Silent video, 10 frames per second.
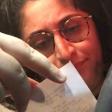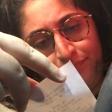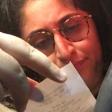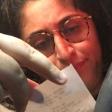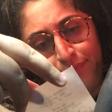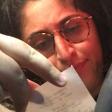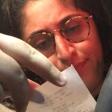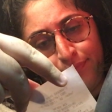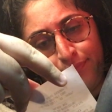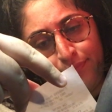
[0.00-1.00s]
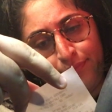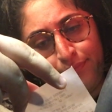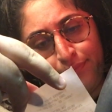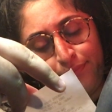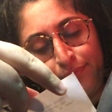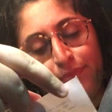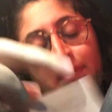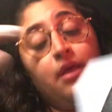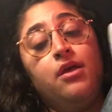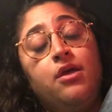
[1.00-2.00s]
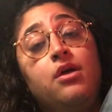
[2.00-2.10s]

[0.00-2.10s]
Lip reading: No one is speaking in this clip.